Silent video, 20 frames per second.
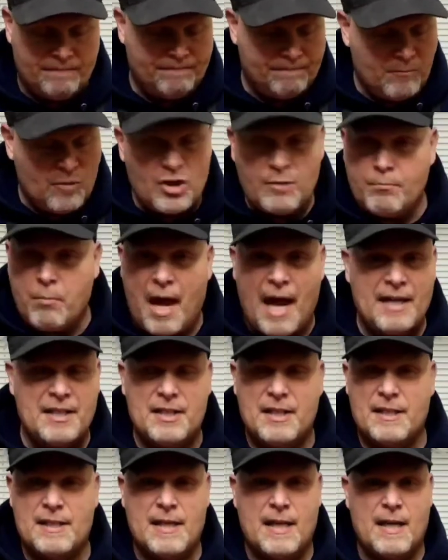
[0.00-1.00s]

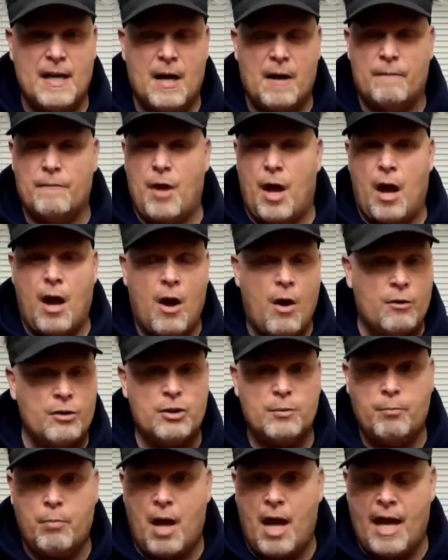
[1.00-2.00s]
spices in there,
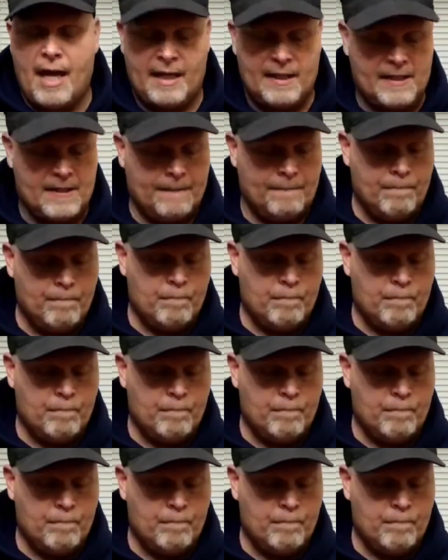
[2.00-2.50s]
allspice,